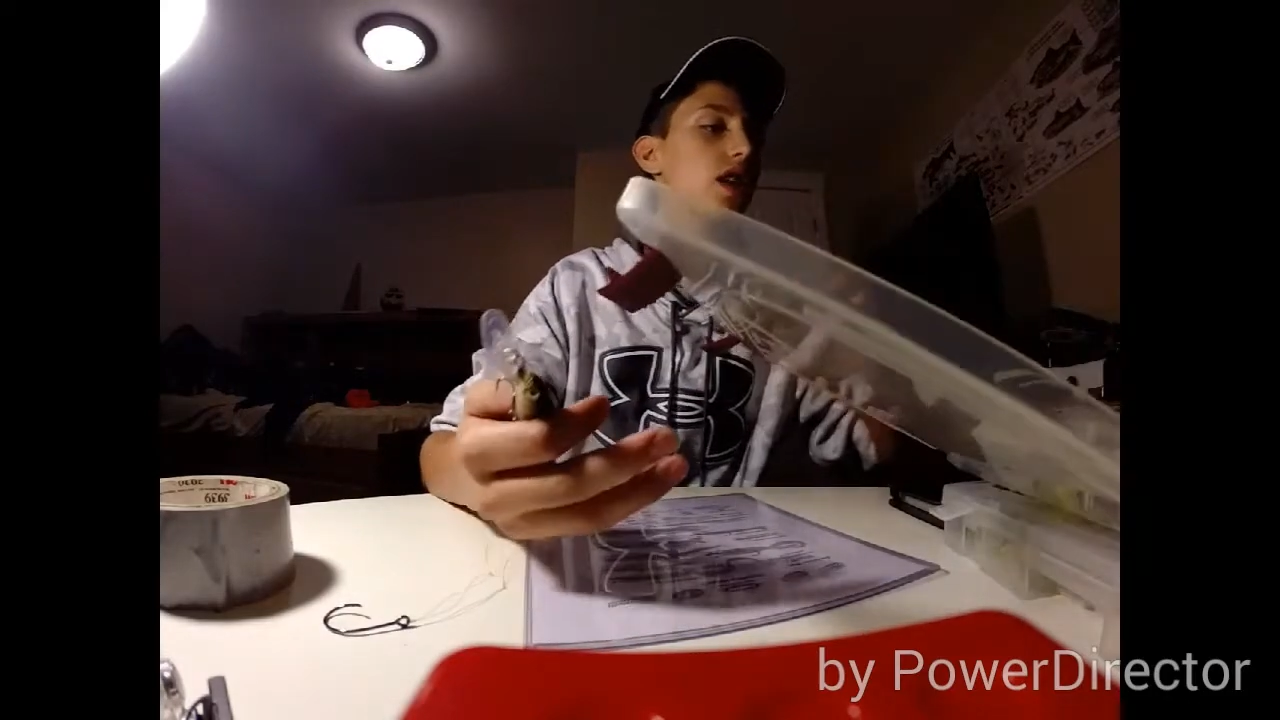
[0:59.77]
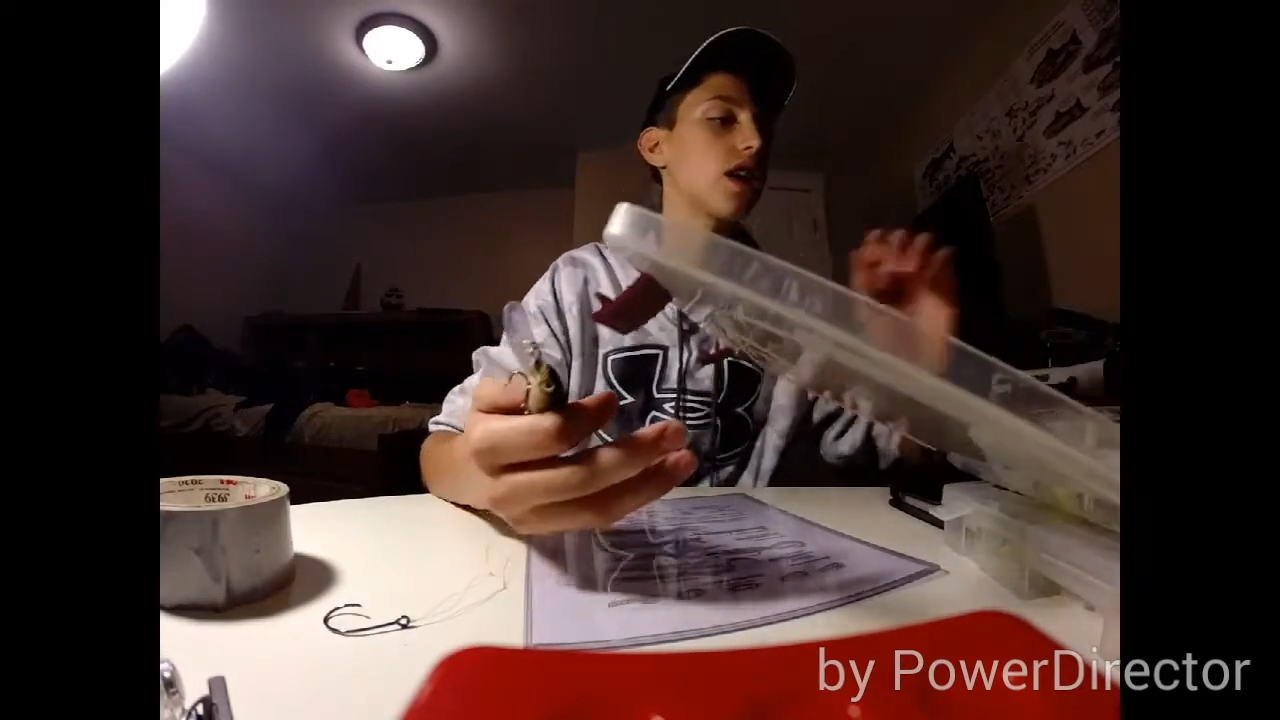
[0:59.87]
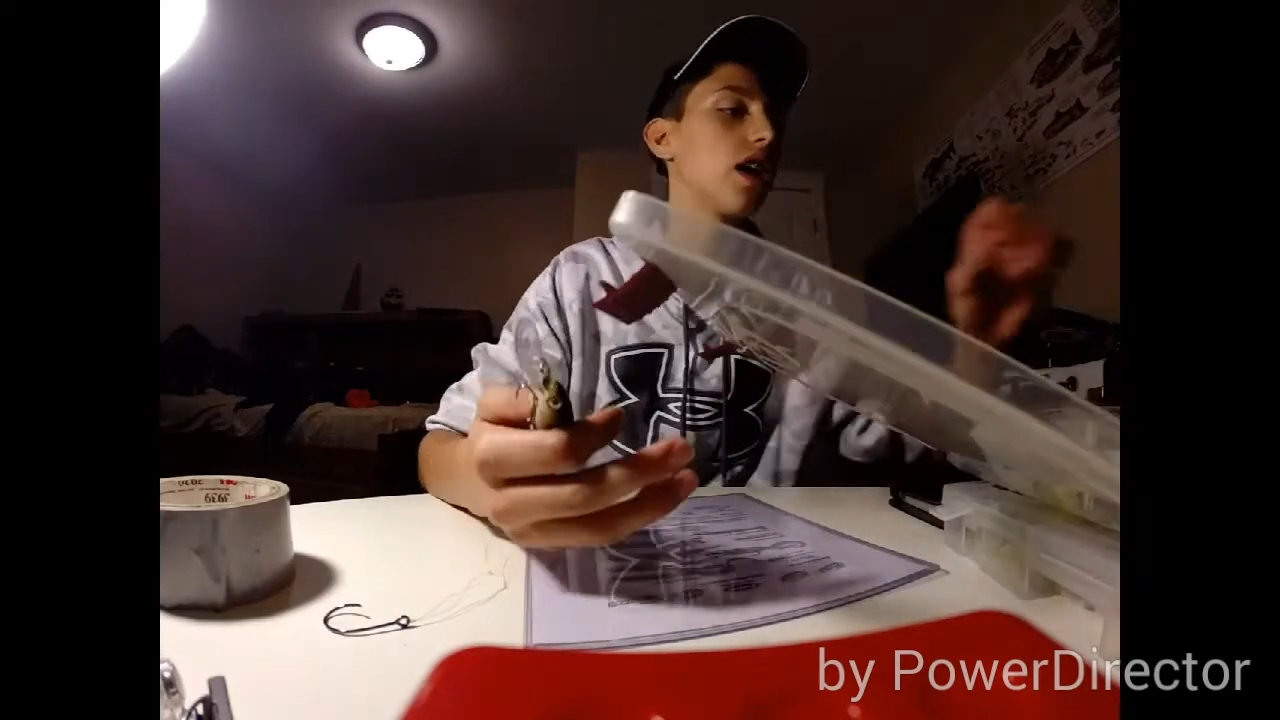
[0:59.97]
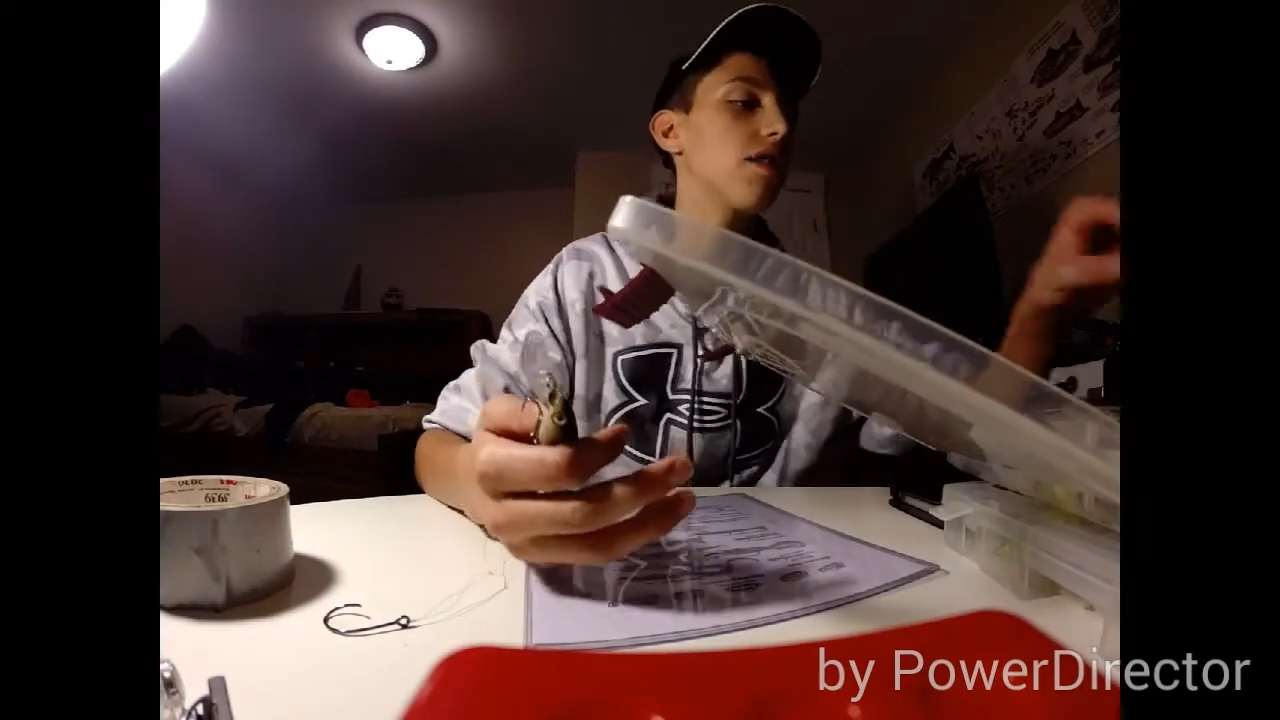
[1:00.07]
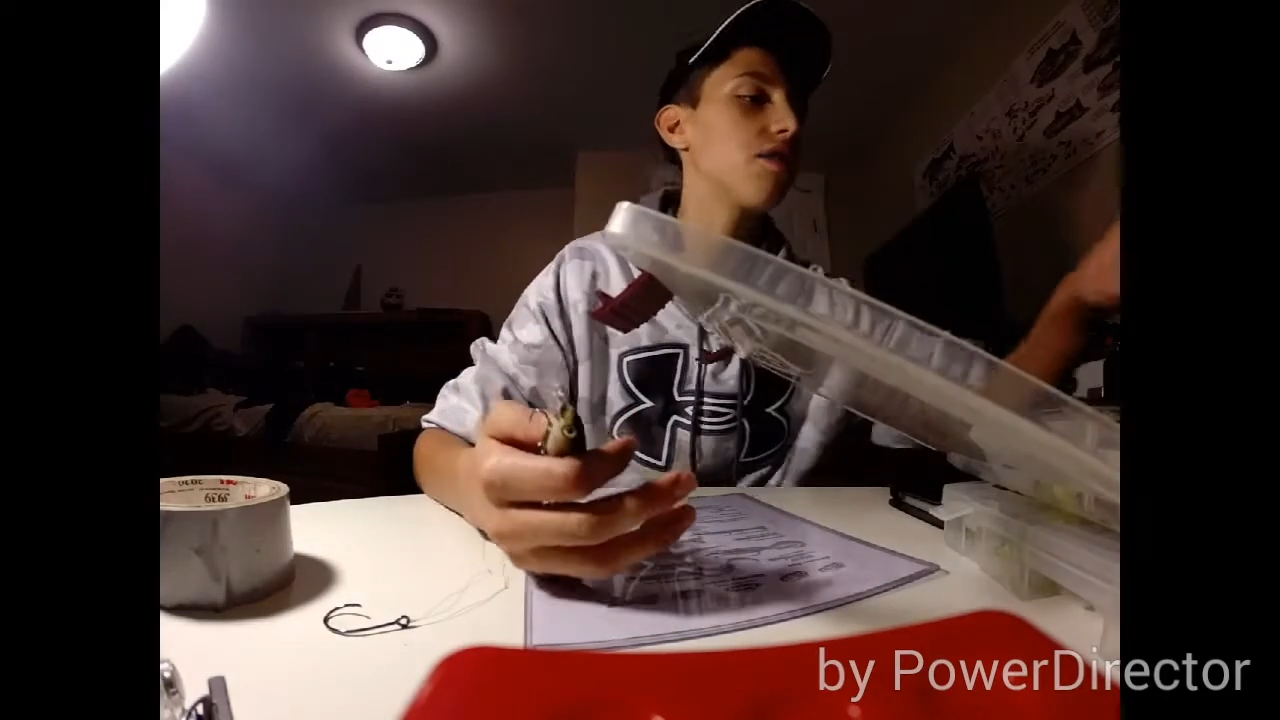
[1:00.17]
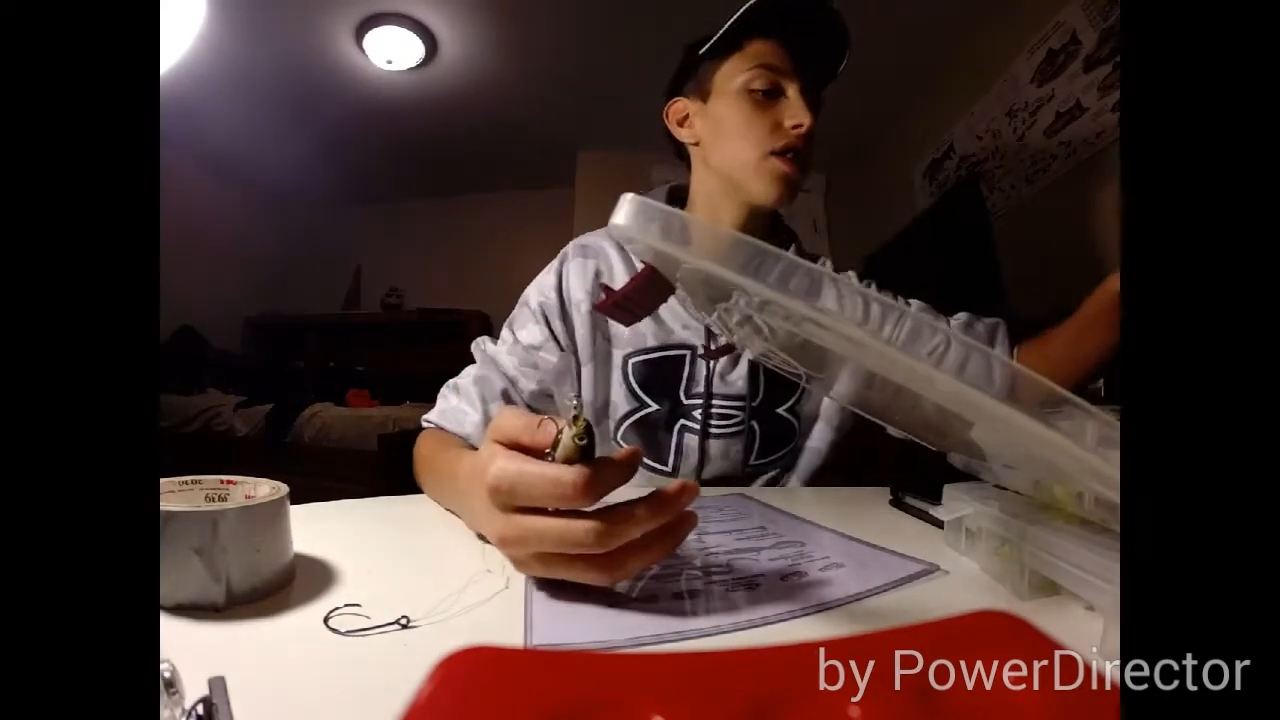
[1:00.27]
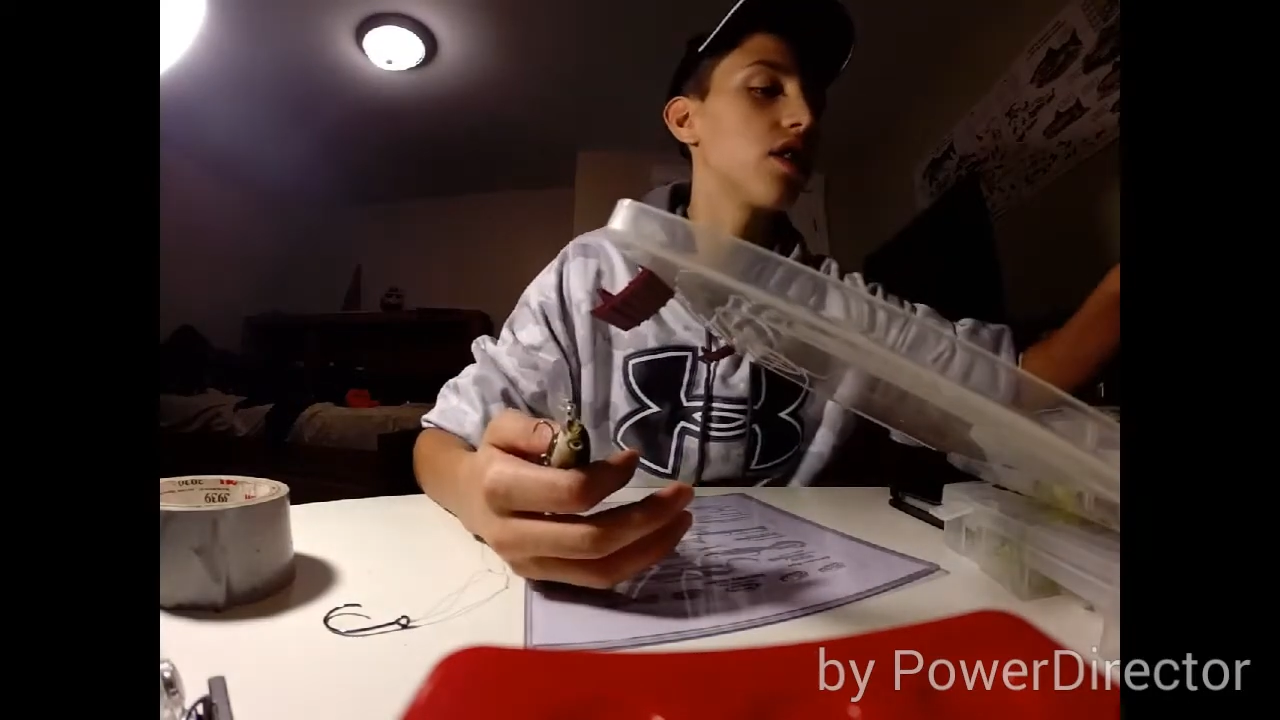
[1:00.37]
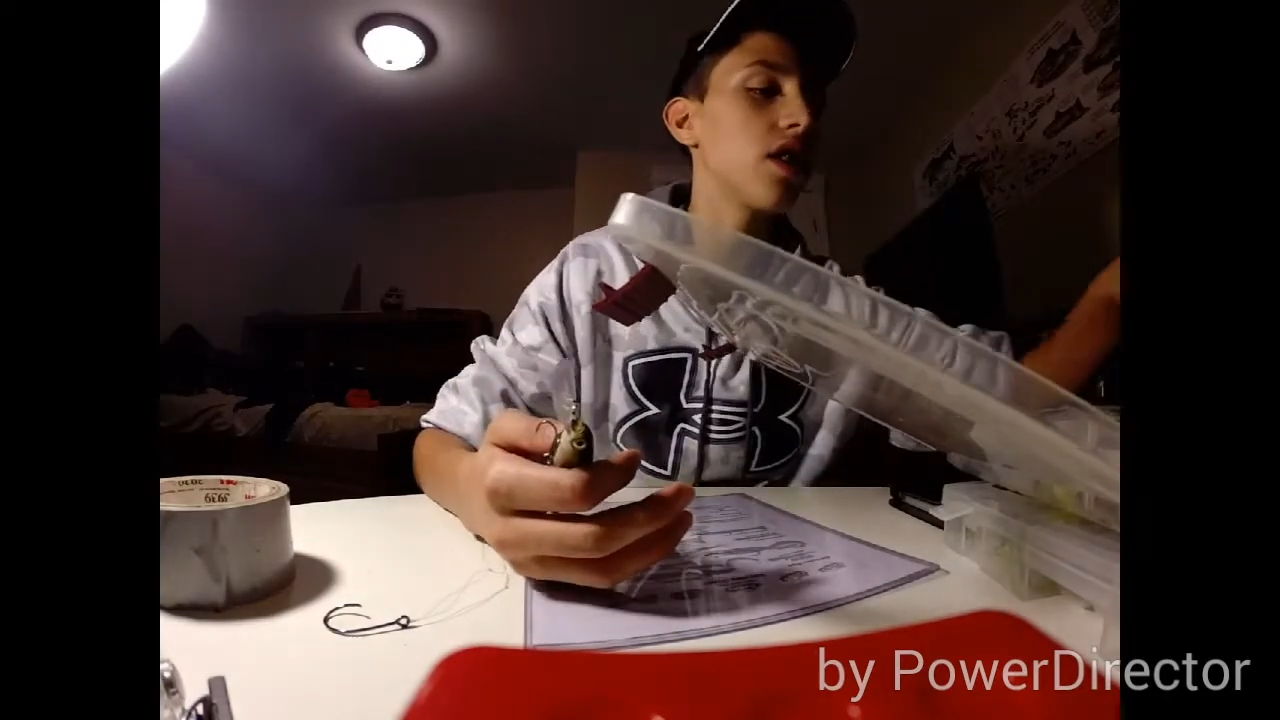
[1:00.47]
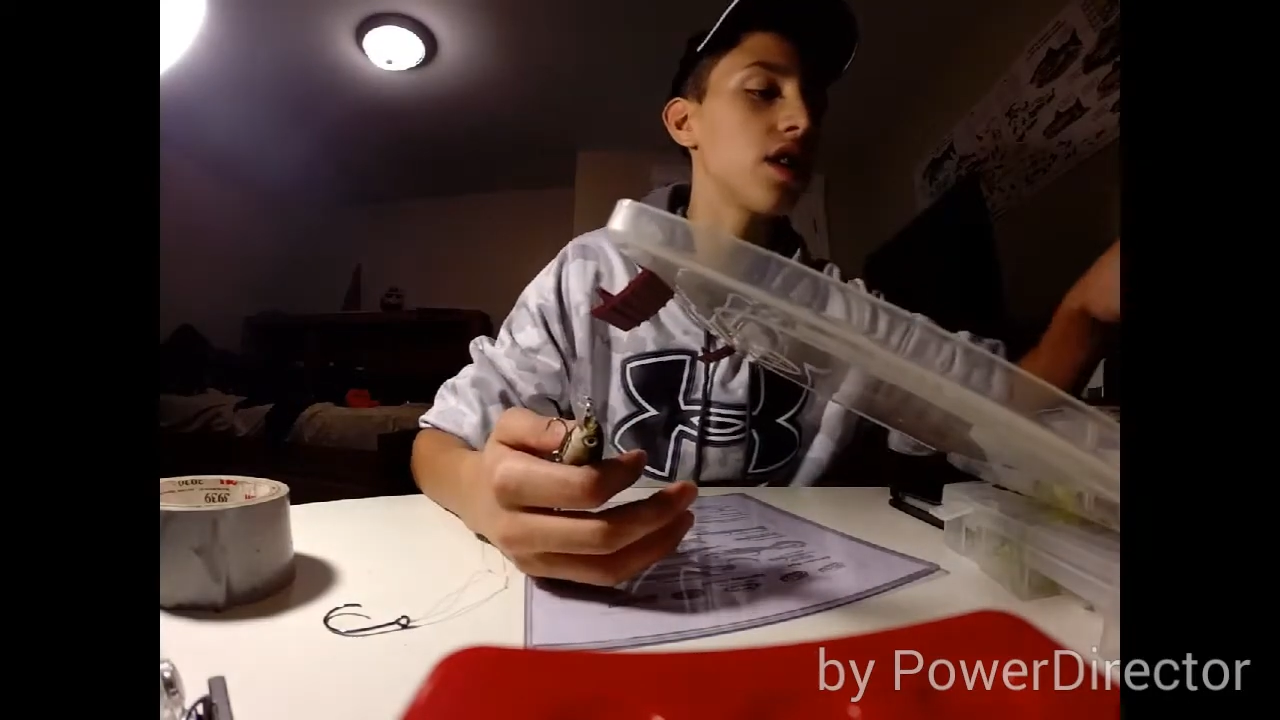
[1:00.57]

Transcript: like I've done